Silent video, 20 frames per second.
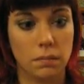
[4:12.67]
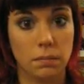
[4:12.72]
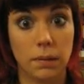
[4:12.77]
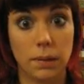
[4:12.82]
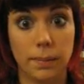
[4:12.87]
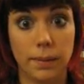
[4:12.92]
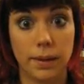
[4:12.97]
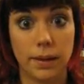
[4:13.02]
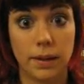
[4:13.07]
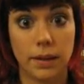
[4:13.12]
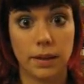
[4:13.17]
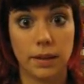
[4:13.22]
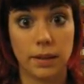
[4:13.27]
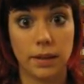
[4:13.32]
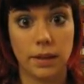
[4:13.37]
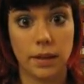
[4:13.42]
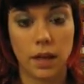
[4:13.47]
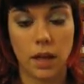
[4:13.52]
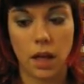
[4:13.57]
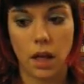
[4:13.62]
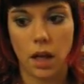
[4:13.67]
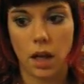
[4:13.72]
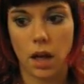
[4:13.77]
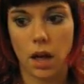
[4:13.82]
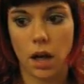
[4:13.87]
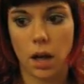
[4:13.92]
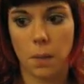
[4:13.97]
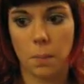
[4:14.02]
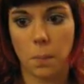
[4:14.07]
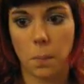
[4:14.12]
maybe.
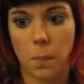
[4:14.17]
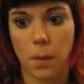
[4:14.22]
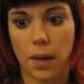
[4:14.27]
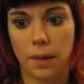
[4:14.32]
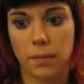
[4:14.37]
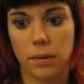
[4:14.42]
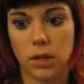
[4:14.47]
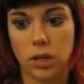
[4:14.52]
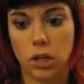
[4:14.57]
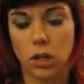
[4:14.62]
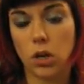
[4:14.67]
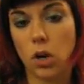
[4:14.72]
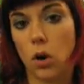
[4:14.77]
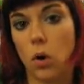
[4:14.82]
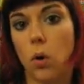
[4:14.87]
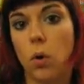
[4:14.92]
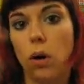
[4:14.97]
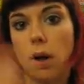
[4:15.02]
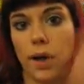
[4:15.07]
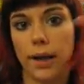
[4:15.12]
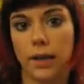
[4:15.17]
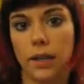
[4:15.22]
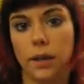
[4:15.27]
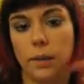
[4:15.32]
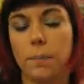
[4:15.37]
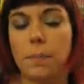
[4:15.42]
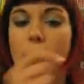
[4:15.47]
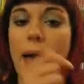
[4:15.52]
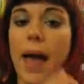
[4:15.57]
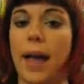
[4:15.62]
I'm going
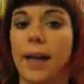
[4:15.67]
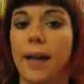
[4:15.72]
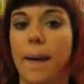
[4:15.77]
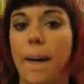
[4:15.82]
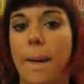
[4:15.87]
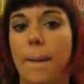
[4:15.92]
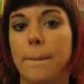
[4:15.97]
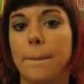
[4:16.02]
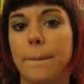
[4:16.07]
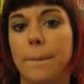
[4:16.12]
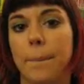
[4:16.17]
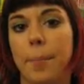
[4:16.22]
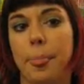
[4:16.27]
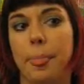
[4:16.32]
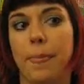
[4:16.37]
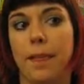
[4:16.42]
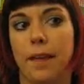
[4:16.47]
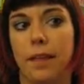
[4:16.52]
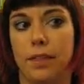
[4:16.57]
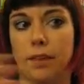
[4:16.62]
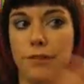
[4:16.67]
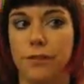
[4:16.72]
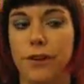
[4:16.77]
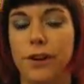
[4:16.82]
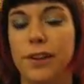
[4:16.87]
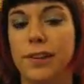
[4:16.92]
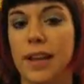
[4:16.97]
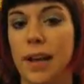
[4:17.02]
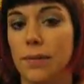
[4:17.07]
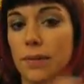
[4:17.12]
to back up. The
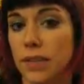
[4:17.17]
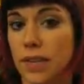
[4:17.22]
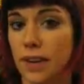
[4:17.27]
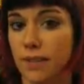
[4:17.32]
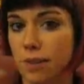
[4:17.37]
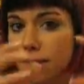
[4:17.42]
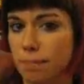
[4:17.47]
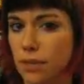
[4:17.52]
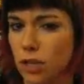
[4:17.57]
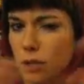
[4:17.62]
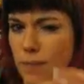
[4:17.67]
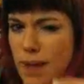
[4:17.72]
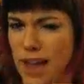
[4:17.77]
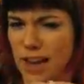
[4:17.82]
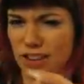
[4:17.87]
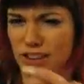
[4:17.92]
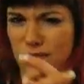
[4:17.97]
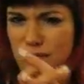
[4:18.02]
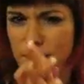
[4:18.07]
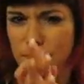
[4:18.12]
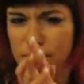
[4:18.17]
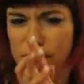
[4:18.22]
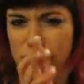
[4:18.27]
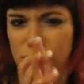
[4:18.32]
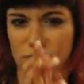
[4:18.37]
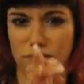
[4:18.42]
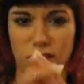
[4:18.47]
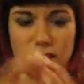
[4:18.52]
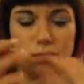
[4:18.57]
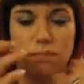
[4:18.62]
first guide was kind of a mishmash of a
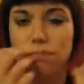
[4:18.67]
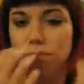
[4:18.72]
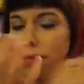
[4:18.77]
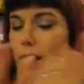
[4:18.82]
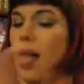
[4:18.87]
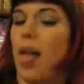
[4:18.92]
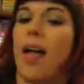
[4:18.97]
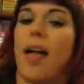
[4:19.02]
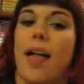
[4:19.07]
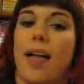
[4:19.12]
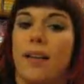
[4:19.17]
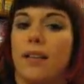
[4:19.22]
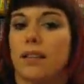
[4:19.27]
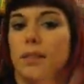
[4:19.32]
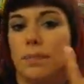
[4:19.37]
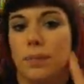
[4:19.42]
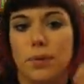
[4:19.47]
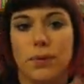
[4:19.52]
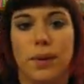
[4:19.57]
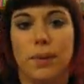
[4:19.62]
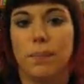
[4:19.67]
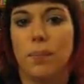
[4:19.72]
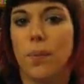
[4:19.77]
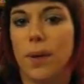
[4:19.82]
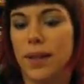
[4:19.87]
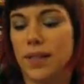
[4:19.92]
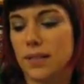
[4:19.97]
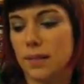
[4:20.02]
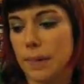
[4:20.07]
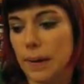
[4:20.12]
bunch of just blah spewing
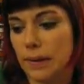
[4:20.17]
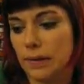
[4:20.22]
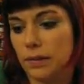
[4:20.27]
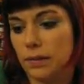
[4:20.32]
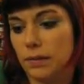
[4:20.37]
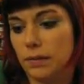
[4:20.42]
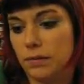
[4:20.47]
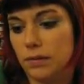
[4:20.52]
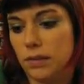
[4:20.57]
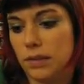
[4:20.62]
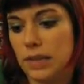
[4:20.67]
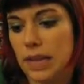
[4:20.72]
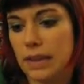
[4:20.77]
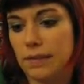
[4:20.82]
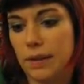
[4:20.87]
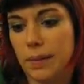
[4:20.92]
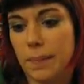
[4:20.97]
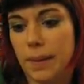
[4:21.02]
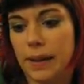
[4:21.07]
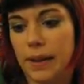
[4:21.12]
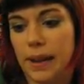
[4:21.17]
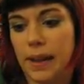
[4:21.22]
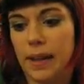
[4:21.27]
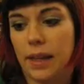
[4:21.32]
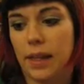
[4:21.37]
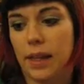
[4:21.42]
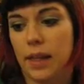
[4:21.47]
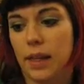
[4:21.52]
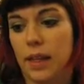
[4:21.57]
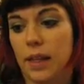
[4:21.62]
points about saving money.
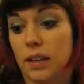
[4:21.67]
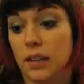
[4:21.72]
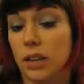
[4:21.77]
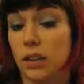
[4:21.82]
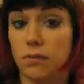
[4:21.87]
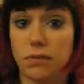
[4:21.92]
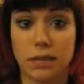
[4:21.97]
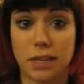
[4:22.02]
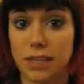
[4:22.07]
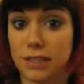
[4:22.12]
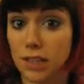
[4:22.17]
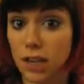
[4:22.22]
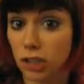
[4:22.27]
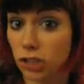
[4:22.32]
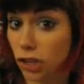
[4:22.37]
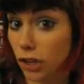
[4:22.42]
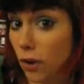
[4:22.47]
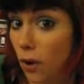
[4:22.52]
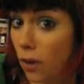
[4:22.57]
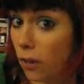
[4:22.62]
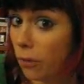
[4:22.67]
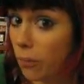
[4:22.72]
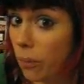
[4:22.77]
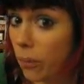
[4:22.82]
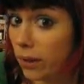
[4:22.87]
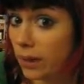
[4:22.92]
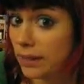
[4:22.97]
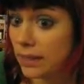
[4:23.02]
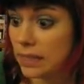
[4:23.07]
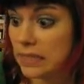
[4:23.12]
Didn't really touch on all the
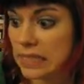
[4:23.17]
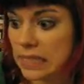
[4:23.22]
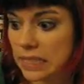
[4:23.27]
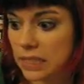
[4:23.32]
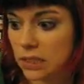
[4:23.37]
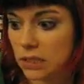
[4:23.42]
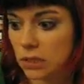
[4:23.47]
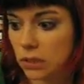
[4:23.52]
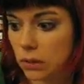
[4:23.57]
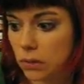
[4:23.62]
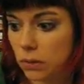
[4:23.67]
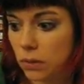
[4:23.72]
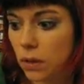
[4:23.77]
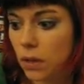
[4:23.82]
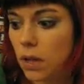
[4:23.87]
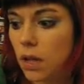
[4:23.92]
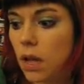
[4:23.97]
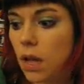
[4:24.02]
points I needed to.